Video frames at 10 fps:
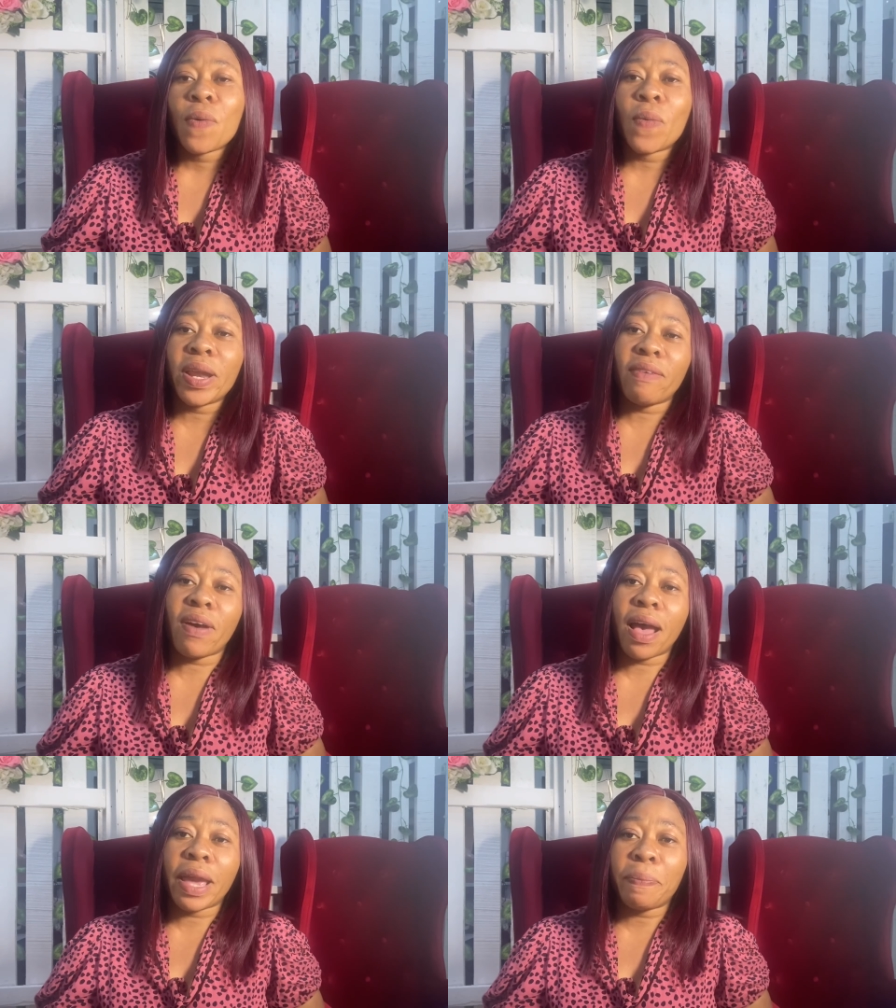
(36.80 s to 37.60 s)

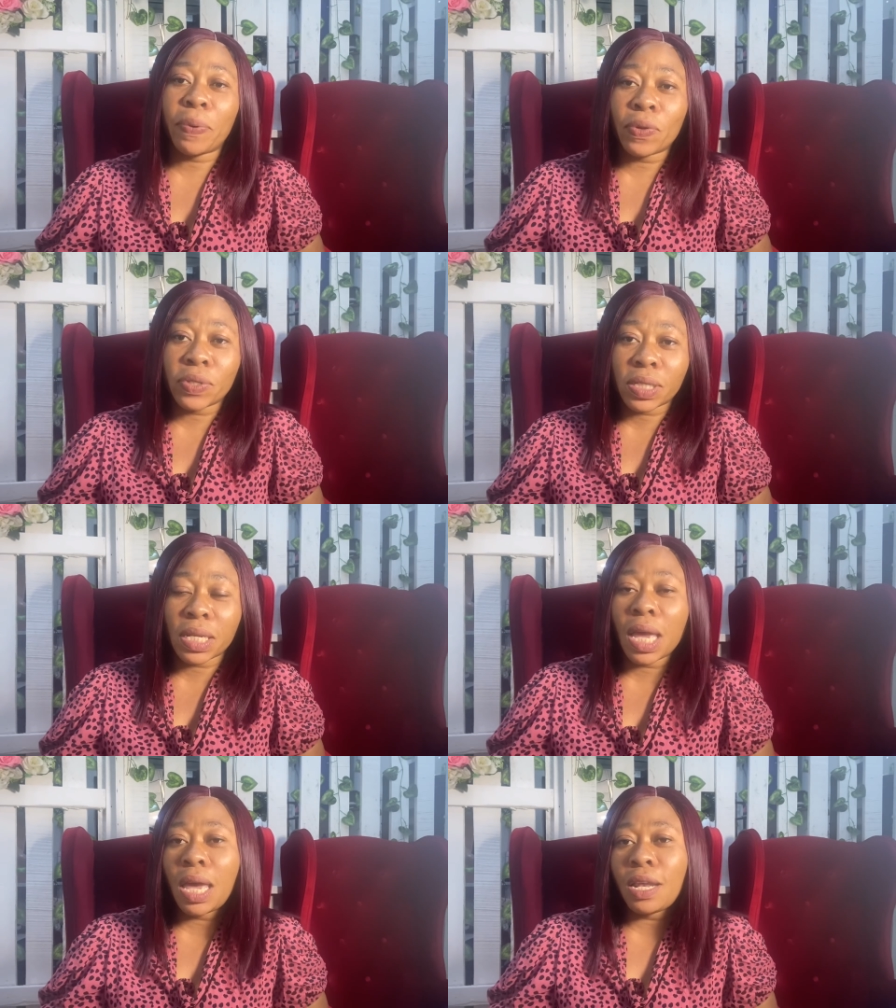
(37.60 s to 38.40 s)
whenever I
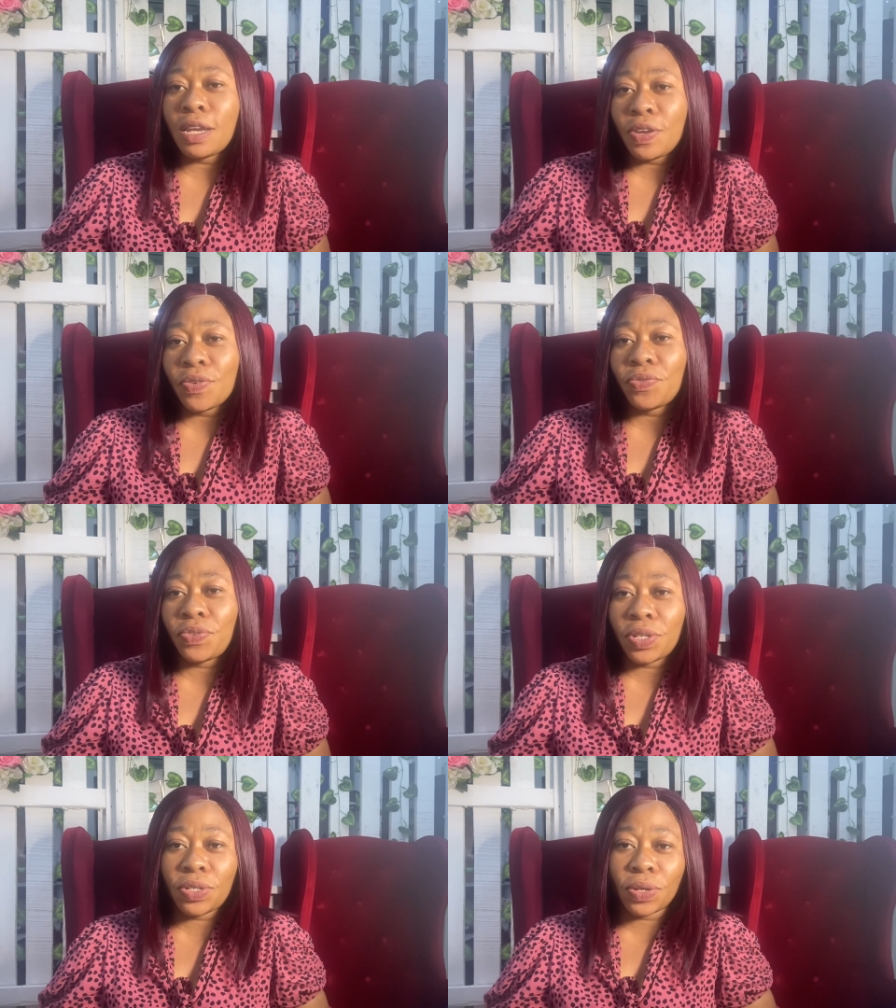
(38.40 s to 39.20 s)
post a new
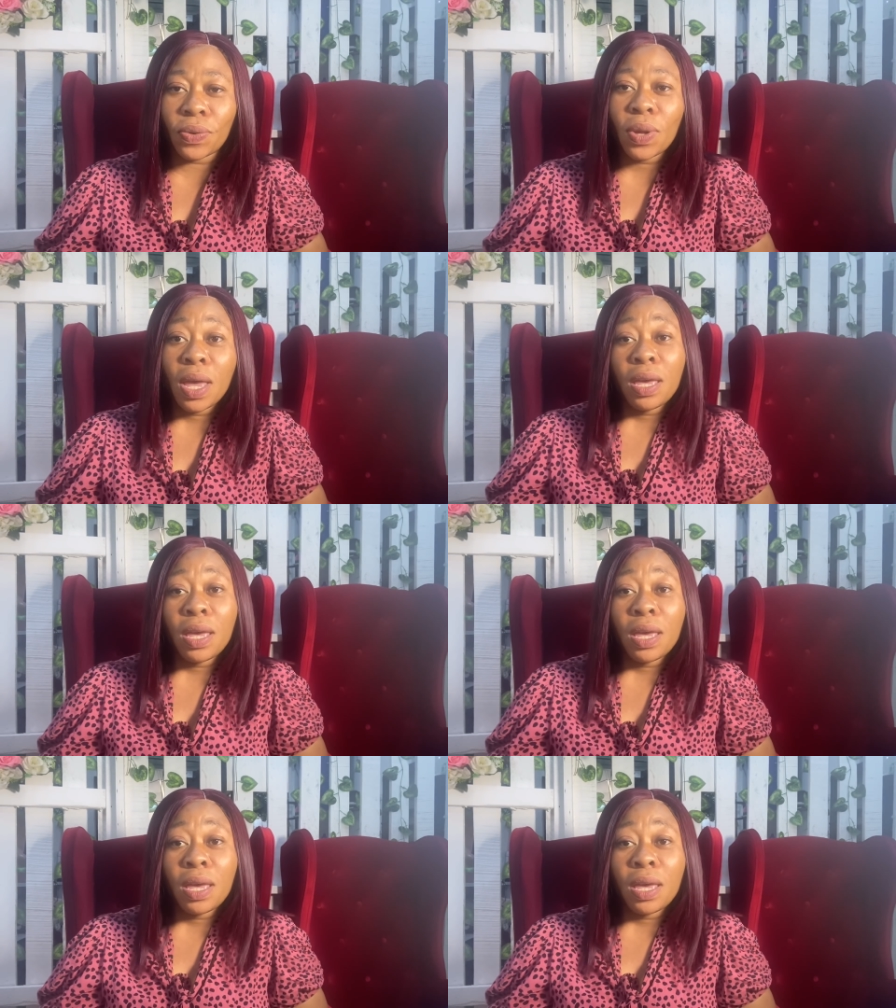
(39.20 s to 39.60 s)
video.